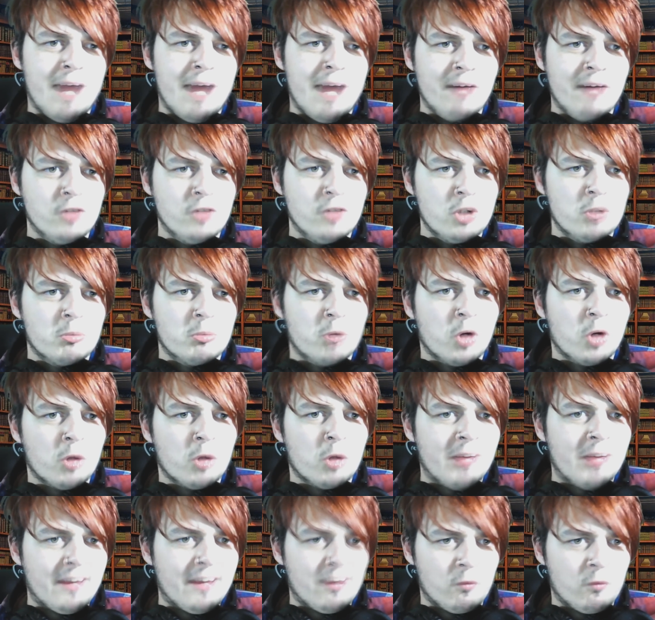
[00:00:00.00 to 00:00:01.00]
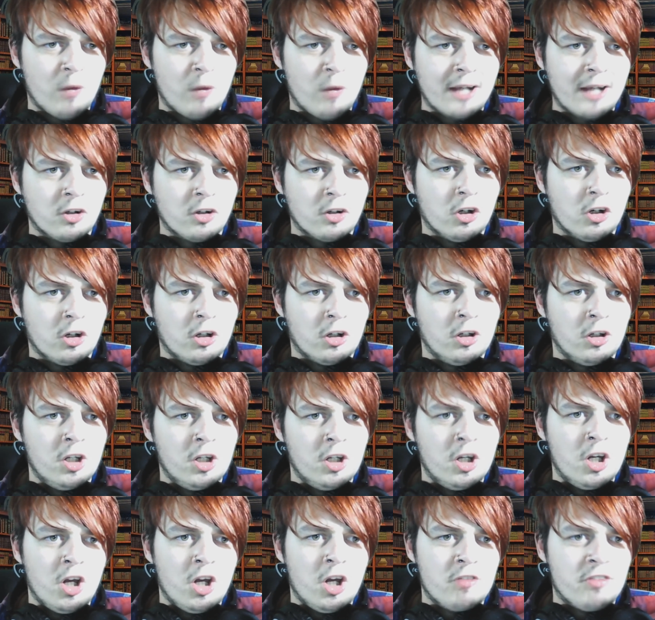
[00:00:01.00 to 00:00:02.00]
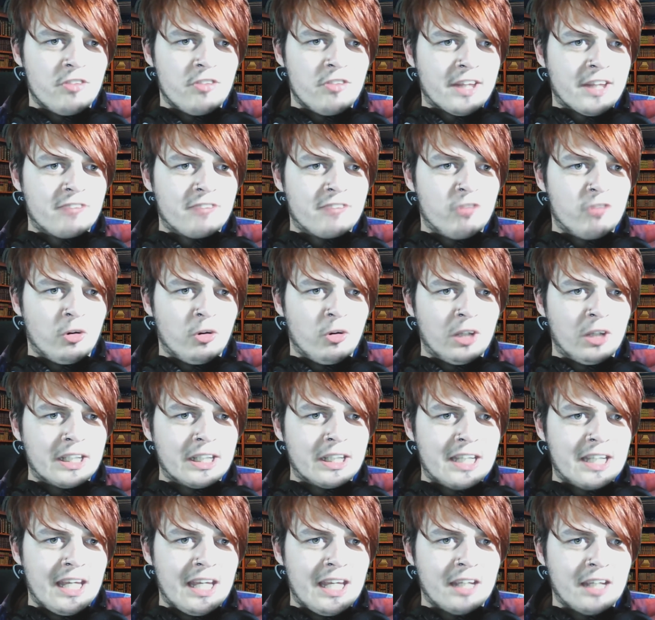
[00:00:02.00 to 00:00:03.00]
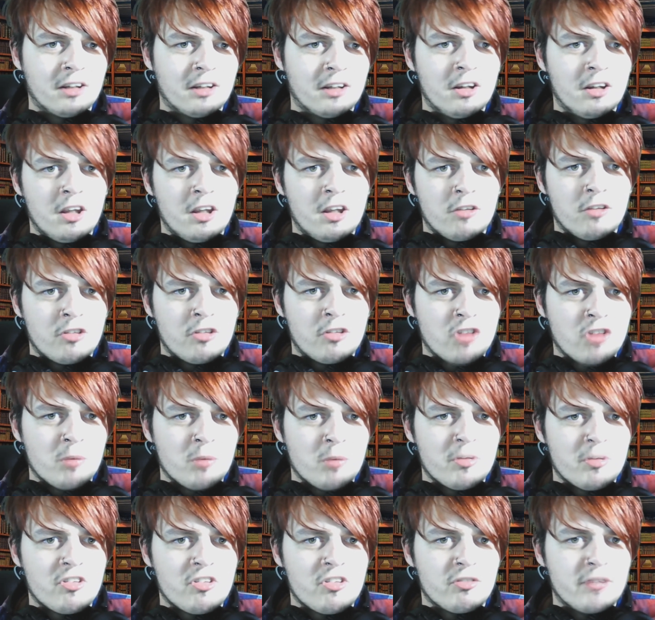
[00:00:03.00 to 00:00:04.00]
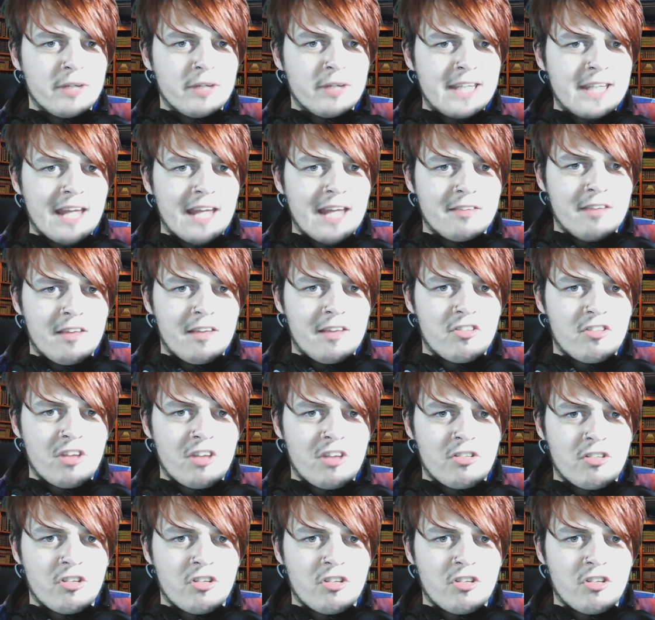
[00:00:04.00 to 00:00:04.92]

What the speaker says: no more by the rancor of the fallen king, the Tonberries have regained their senses